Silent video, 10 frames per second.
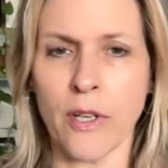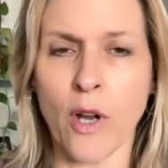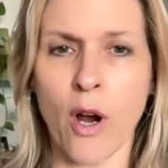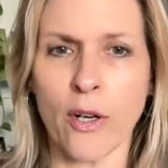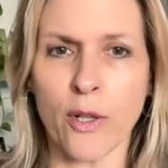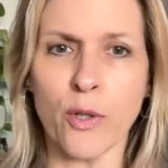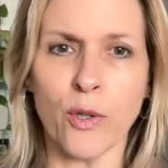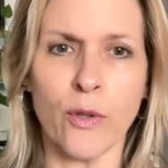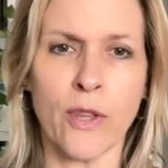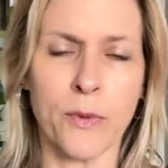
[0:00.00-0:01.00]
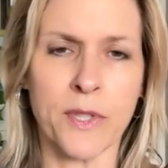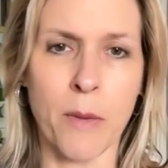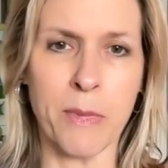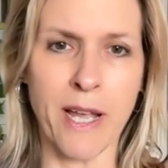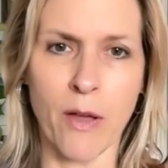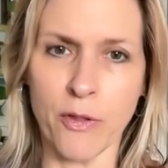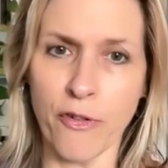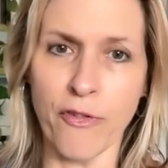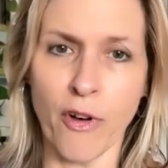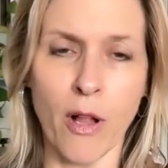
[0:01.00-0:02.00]
an article that was coming out in the
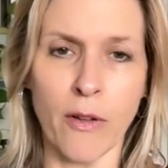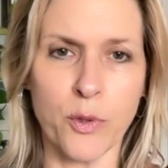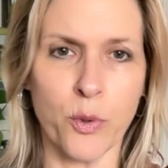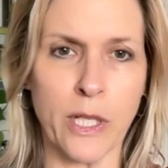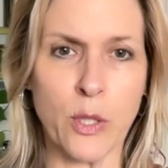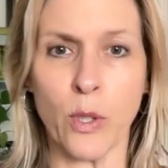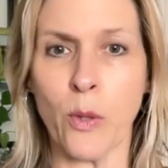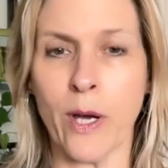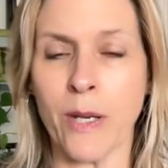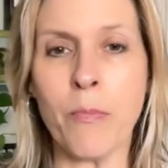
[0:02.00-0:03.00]
fall of 2021.